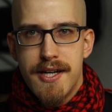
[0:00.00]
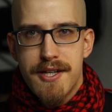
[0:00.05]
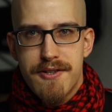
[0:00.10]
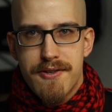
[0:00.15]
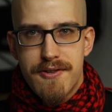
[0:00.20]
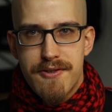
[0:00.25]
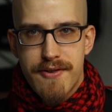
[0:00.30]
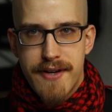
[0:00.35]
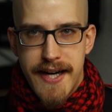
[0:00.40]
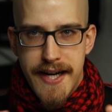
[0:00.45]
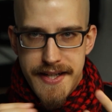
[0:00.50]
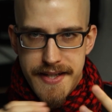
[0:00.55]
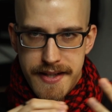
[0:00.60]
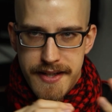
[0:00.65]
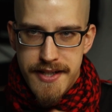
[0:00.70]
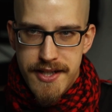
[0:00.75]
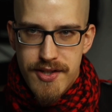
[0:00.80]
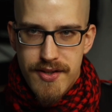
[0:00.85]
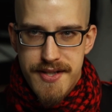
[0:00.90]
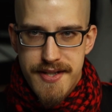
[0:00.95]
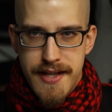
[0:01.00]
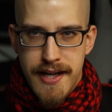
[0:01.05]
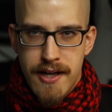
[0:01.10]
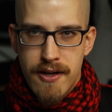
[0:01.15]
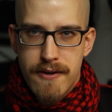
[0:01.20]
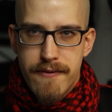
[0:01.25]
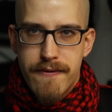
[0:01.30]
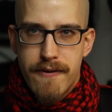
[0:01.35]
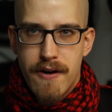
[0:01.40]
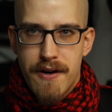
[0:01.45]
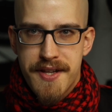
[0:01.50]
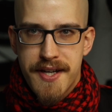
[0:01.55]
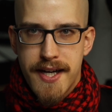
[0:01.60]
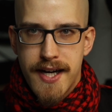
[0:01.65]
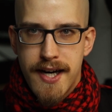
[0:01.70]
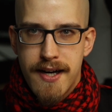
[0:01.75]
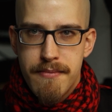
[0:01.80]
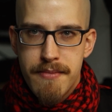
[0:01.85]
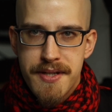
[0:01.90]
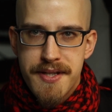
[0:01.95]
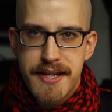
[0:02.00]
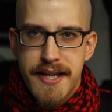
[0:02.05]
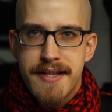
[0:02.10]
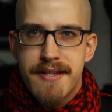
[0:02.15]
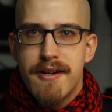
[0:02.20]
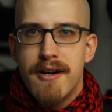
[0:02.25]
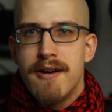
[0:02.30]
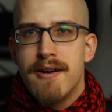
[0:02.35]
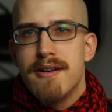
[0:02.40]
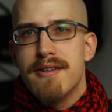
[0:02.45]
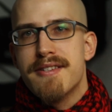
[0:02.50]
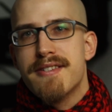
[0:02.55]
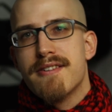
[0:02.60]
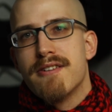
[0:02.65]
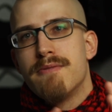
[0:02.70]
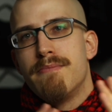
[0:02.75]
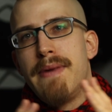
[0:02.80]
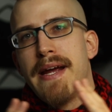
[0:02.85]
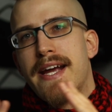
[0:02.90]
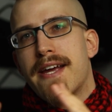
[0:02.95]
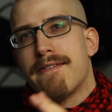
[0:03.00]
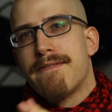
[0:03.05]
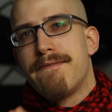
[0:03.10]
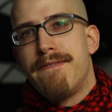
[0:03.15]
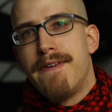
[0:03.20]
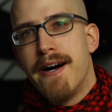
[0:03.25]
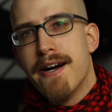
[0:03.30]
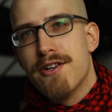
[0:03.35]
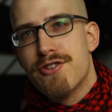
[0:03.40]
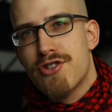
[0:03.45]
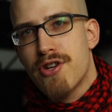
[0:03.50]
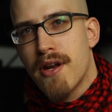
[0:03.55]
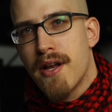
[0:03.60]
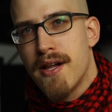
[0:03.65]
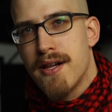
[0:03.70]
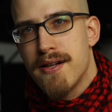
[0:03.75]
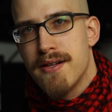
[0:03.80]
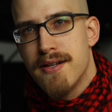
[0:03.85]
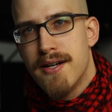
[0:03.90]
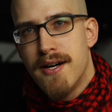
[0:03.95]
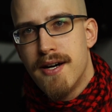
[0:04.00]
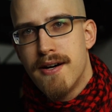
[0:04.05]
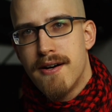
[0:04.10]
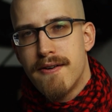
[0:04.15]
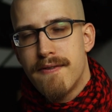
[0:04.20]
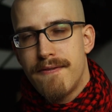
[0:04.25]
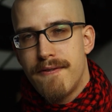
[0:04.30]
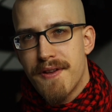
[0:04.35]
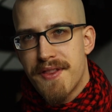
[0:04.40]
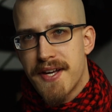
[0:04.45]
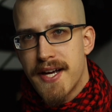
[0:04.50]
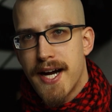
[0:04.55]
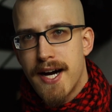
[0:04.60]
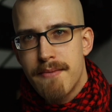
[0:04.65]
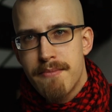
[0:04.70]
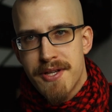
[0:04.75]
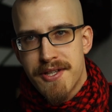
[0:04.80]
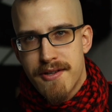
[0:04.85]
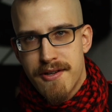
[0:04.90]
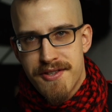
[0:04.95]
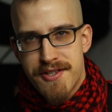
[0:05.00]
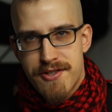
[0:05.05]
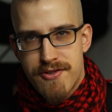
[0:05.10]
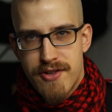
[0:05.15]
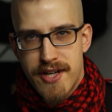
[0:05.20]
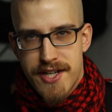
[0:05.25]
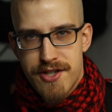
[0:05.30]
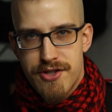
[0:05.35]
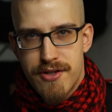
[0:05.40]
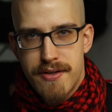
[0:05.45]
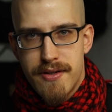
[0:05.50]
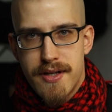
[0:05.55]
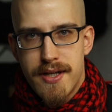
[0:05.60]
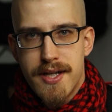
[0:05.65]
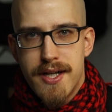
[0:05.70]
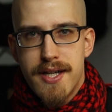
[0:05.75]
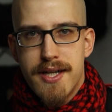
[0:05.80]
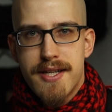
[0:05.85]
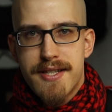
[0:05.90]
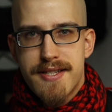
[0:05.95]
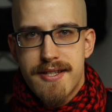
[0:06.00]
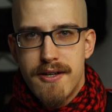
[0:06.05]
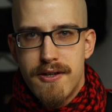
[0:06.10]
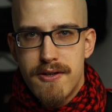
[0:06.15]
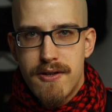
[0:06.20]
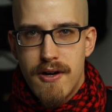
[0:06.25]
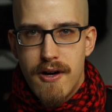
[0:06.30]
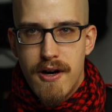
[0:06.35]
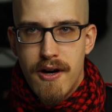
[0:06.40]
to create an interesting look for the garment and also make it functional for the garment construction. So